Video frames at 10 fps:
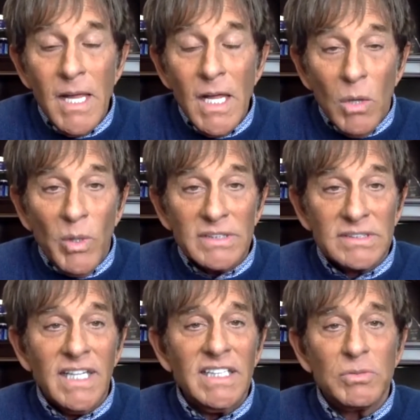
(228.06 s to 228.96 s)
Well, at
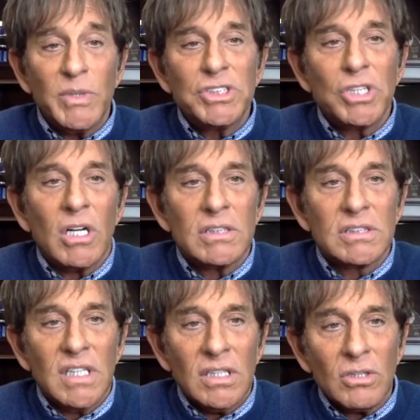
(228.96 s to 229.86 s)
Sundays, we charge
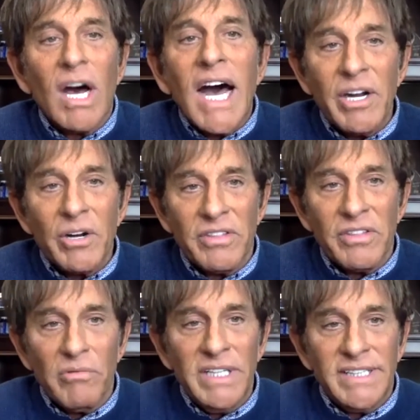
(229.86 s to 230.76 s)
a little higher
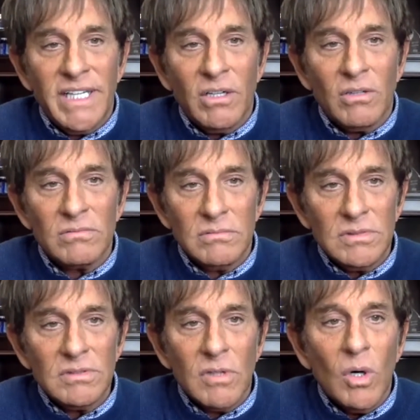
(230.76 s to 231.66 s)
than retail
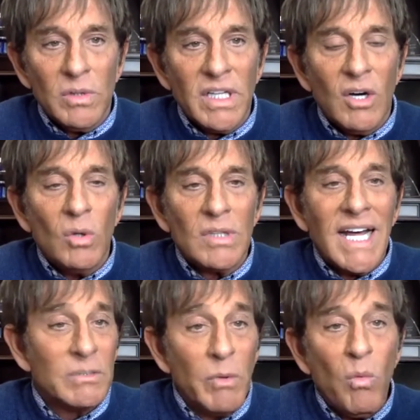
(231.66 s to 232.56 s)
on the online
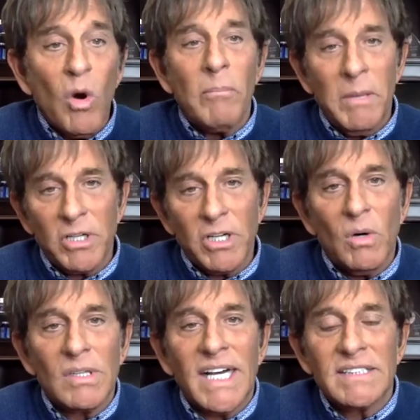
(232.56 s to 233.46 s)
because we want people to go
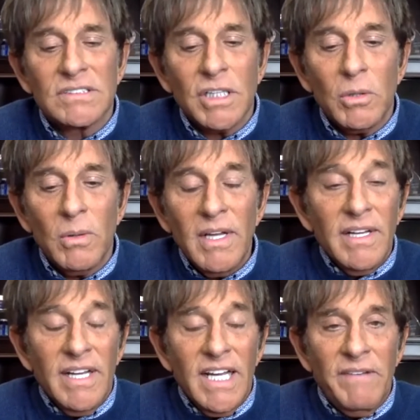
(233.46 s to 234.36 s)
online. So
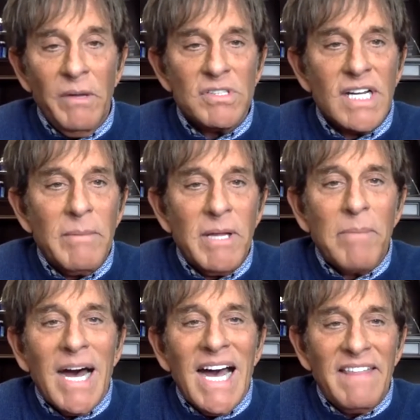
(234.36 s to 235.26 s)
if he was to come in
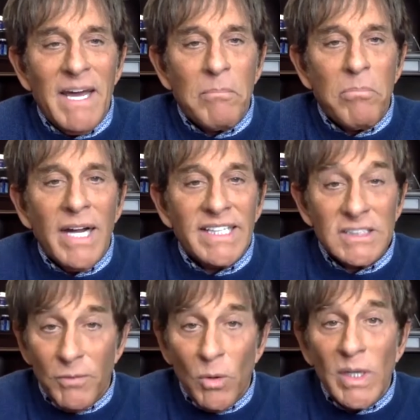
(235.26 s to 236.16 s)
buying that product,
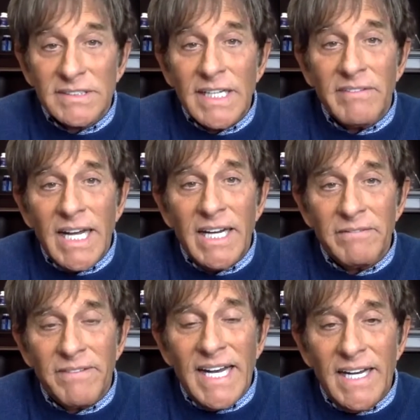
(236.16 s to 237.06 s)
it's
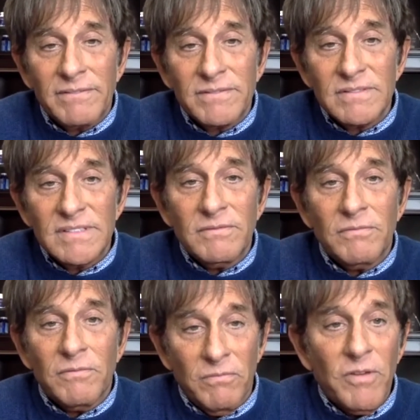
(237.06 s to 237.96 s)
$47.95
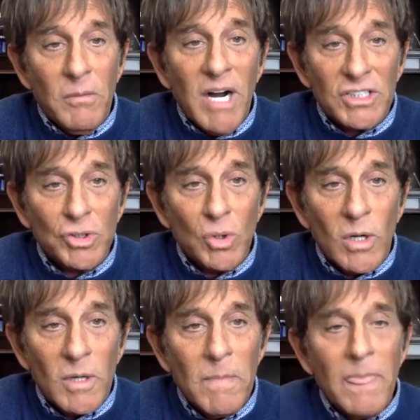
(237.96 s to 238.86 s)
from our store.